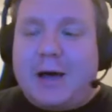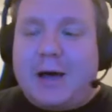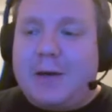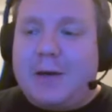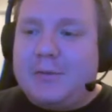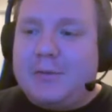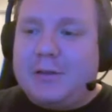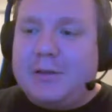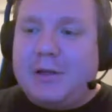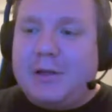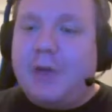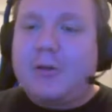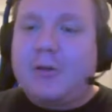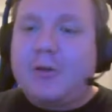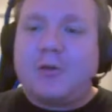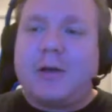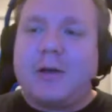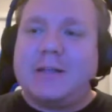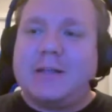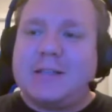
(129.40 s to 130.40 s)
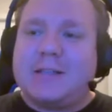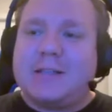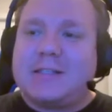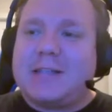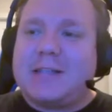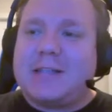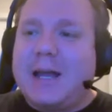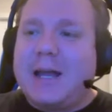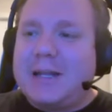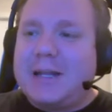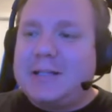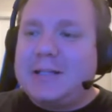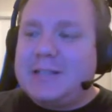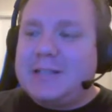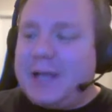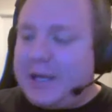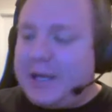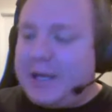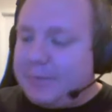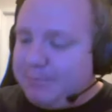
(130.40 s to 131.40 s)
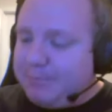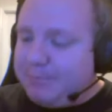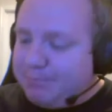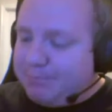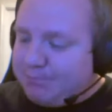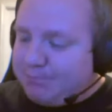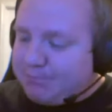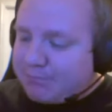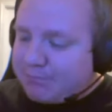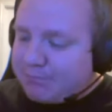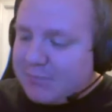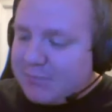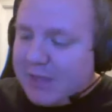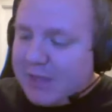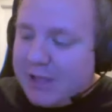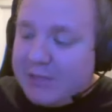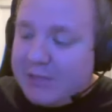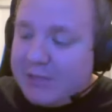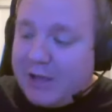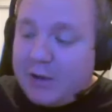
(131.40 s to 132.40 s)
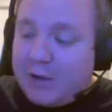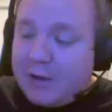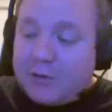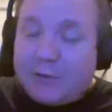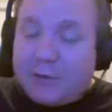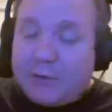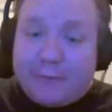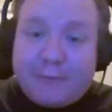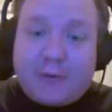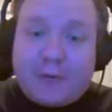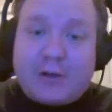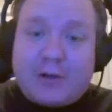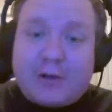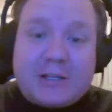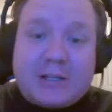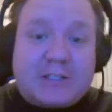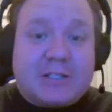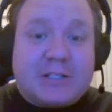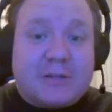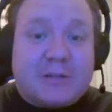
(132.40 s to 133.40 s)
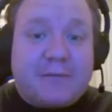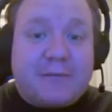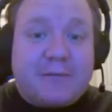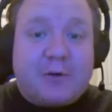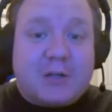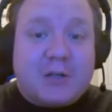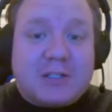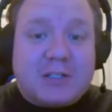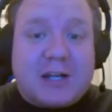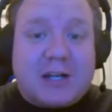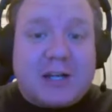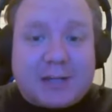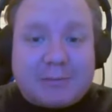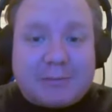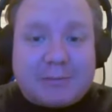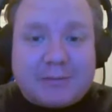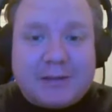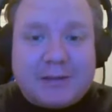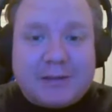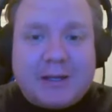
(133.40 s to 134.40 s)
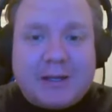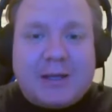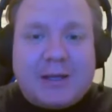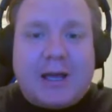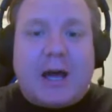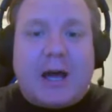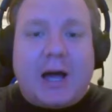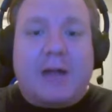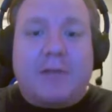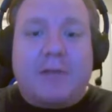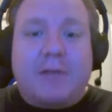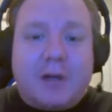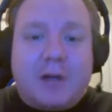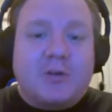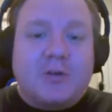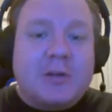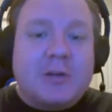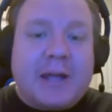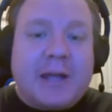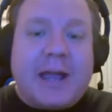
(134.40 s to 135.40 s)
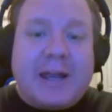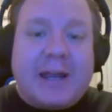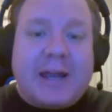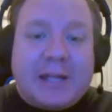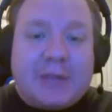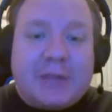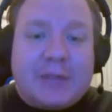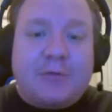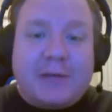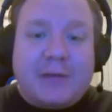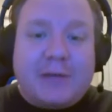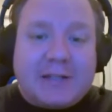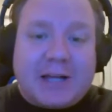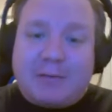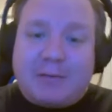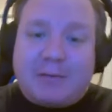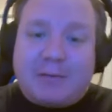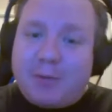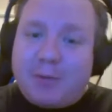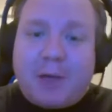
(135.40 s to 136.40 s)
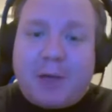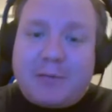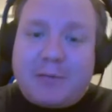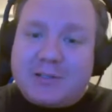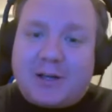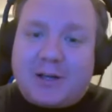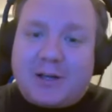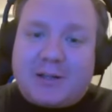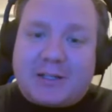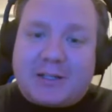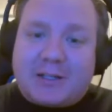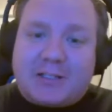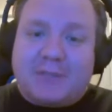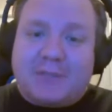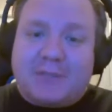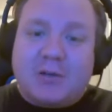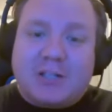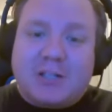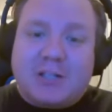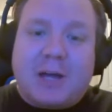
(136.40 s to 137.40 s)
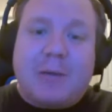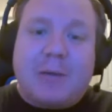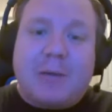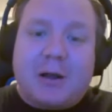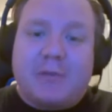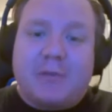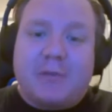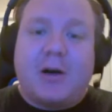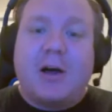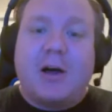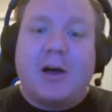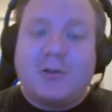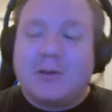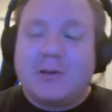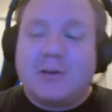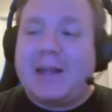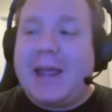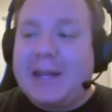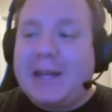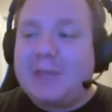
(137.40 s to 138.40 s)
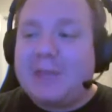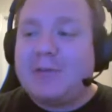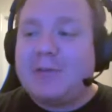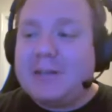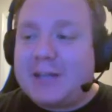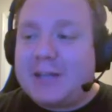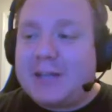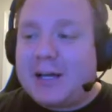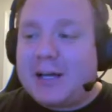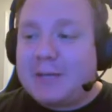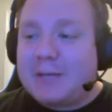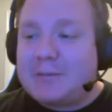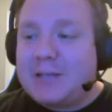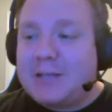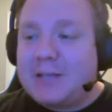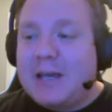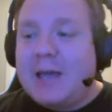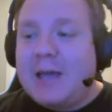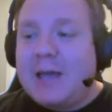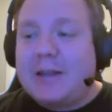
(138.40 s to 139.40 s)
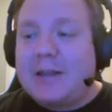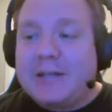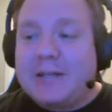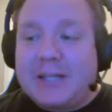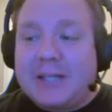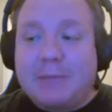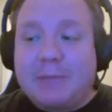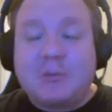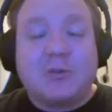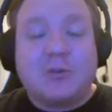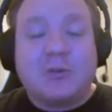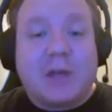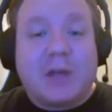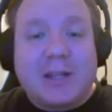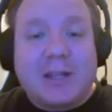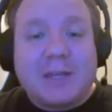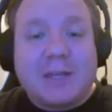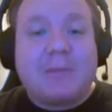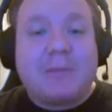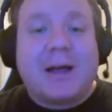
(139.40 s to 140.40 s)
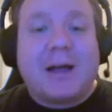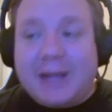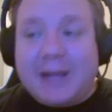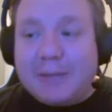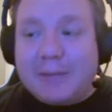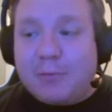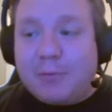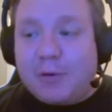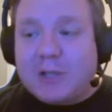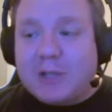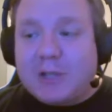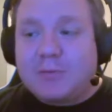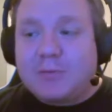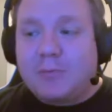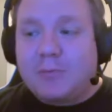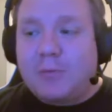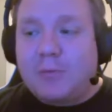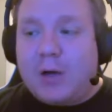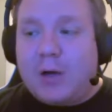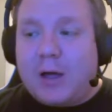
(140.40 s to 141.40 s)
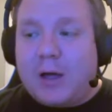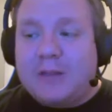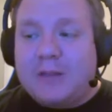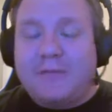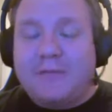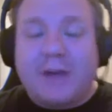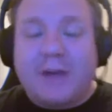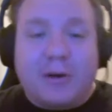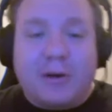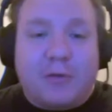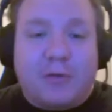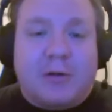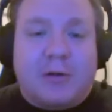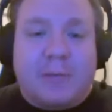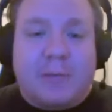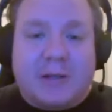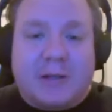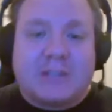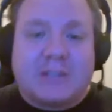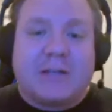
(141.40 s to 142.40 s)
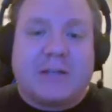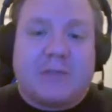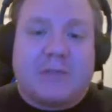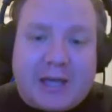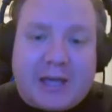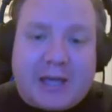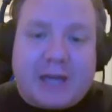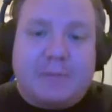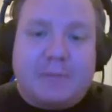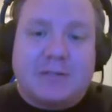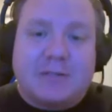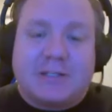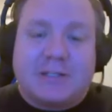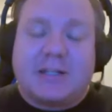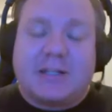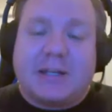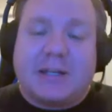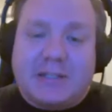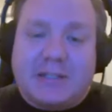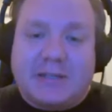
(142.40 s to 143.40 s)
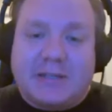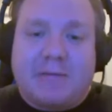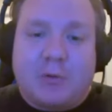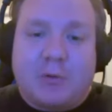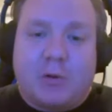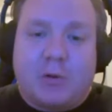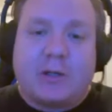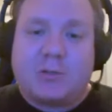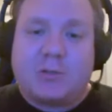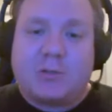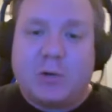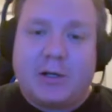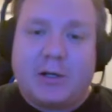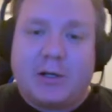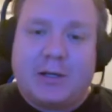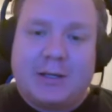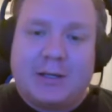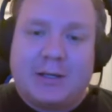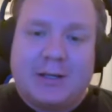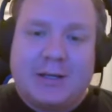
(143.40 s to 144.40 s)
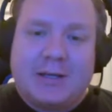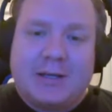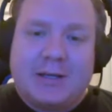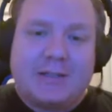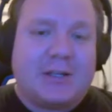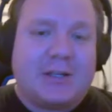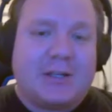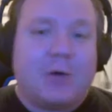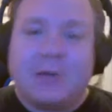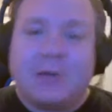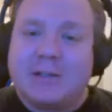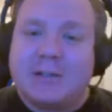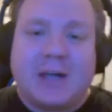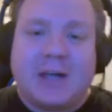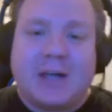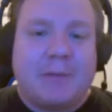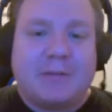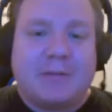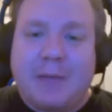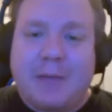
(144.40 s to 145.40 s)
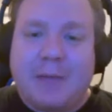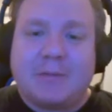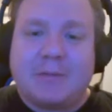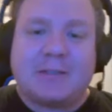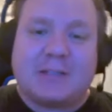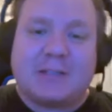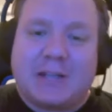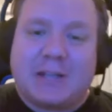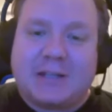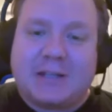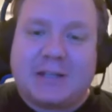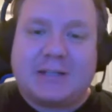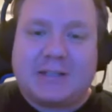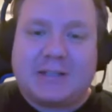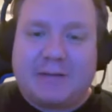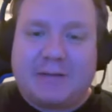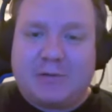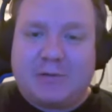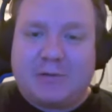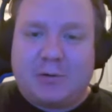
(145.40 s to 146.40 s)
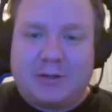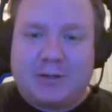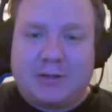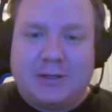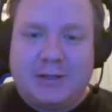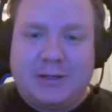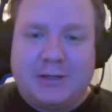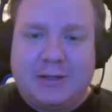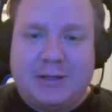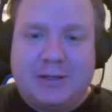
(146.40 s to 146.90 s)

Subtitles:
bonkers. The other crazy stat is that they're the first. This is the first time out of 183 times. You probably saw this. It's the first time out of 183 times that a team trailing by 9 points in the final 3 minutes of the game since 1971 has won. It's the only time it's happened since 1971.